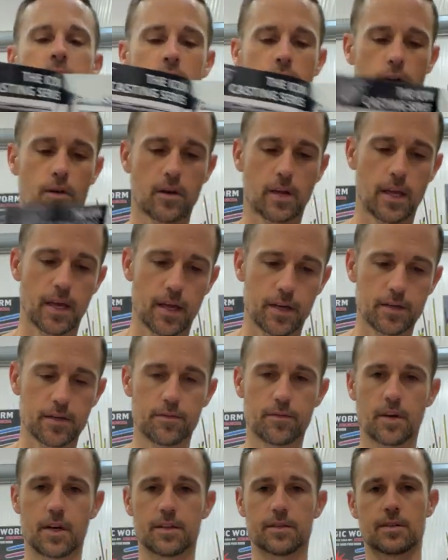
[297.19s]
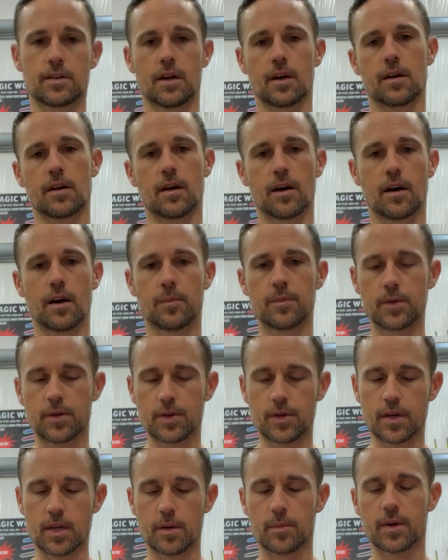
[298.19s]
Go to cashinrods.com. You
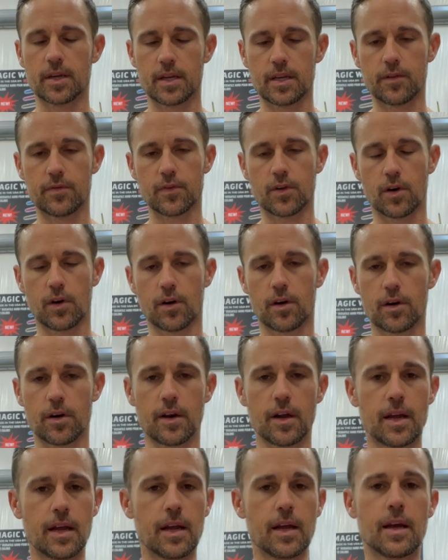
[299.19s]
can get them a gift card.